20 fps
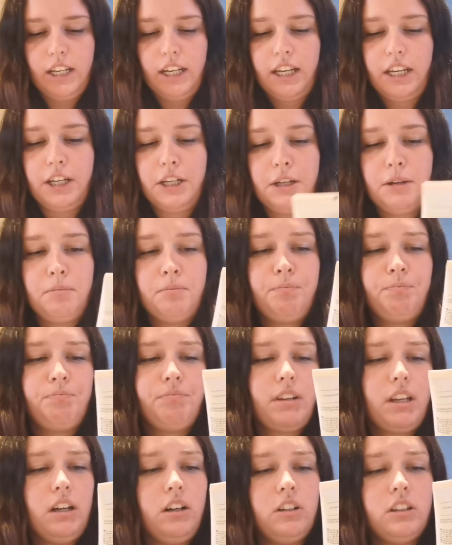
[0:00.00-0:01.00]
um
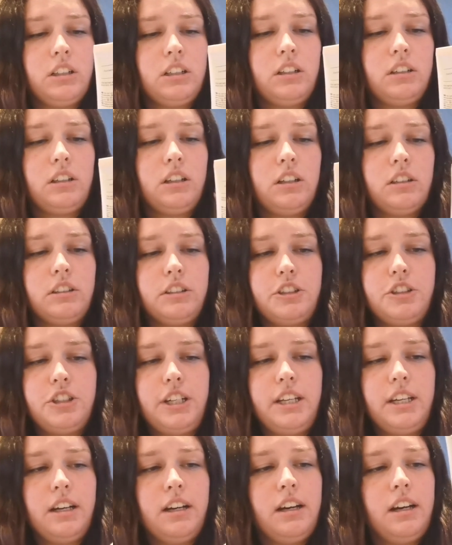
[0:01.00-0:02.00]
i got the
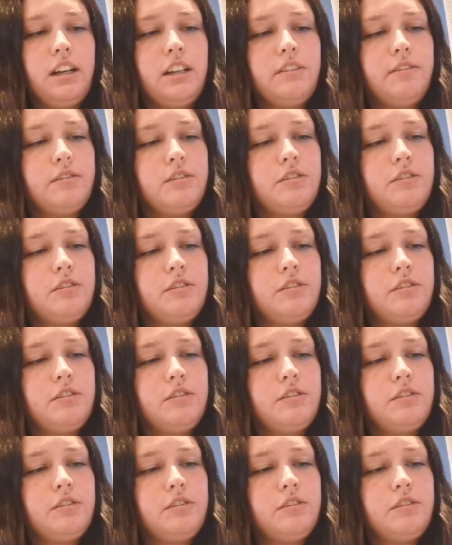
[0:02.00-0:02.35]
shea